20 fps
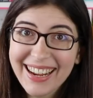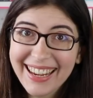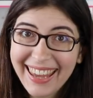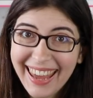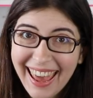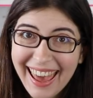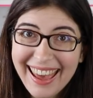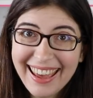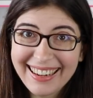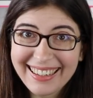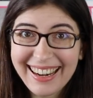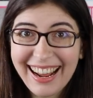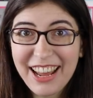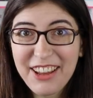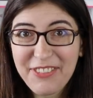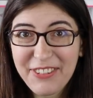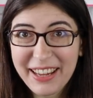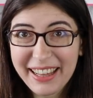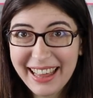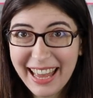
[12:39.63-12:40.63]
again,
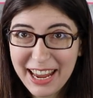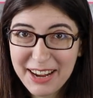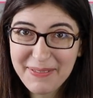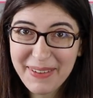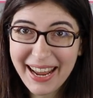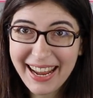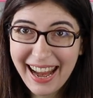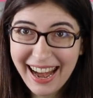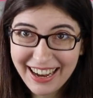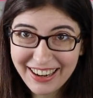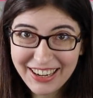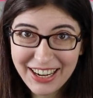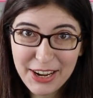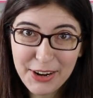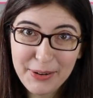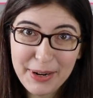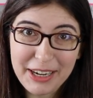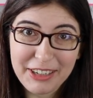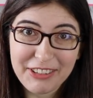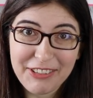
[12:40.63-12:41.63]
I feel like my
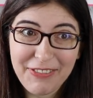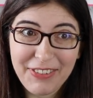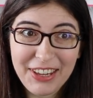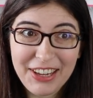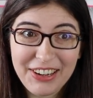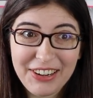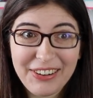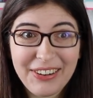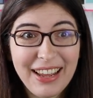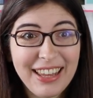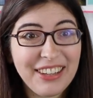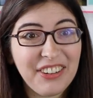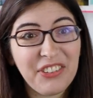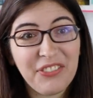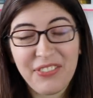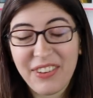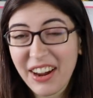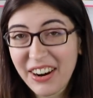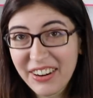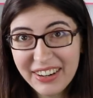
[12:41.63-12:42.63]
Areaware review is
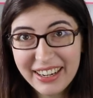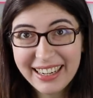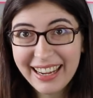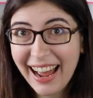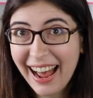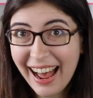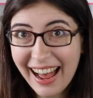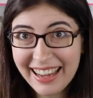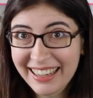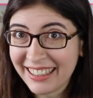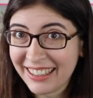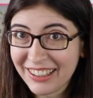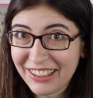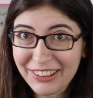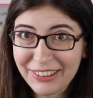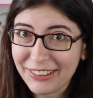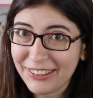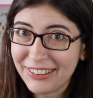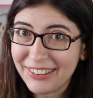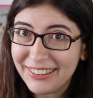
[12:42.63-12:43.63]
very hot and
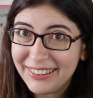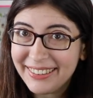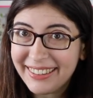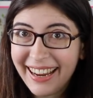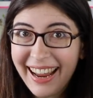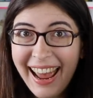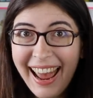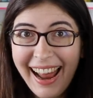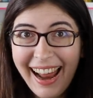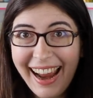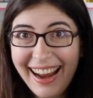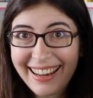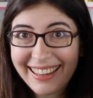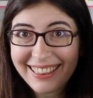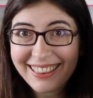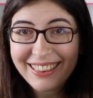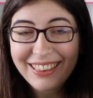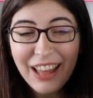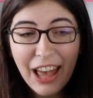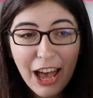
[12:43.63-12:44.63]
cold. I
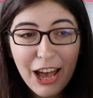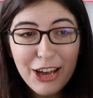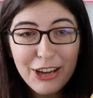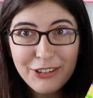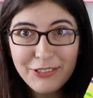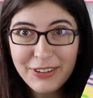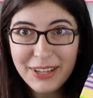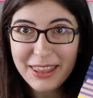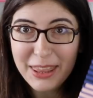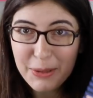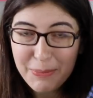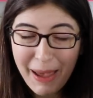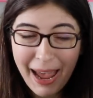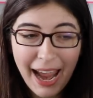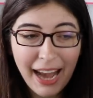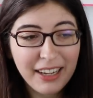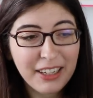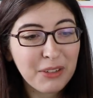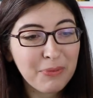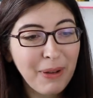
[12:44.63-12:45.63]
love the
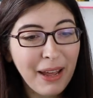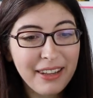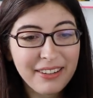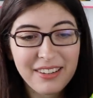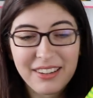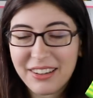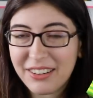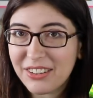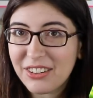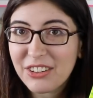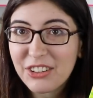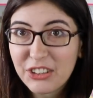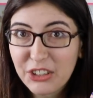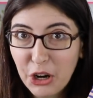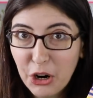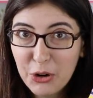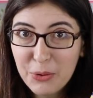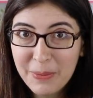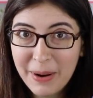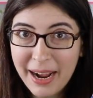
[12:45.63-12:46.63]
pattern puzzles
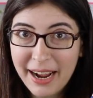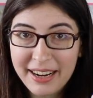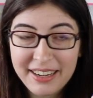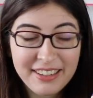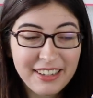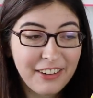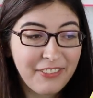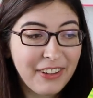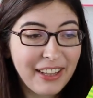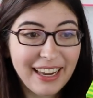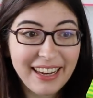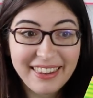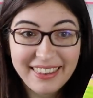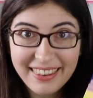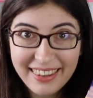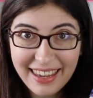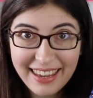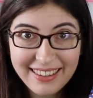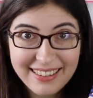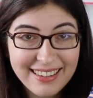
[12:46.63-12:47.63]
so much. I feel like
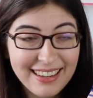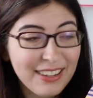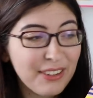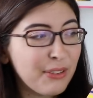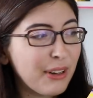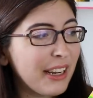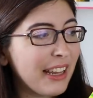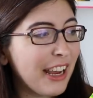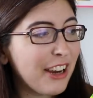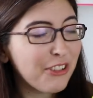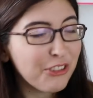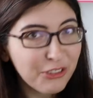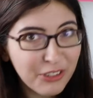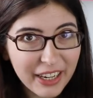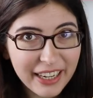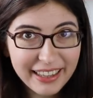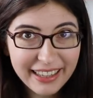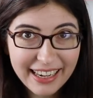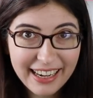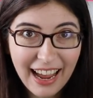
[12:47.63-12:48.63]
this is where they
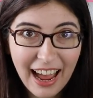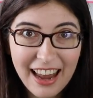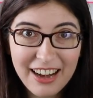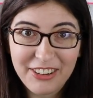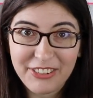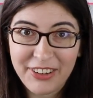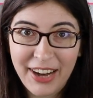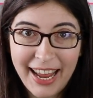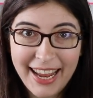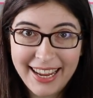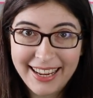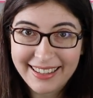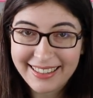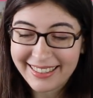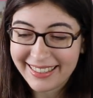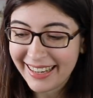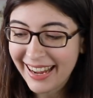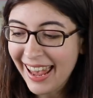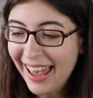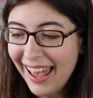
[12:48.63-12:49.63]
really got it
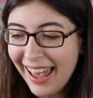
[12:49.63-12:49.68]
right.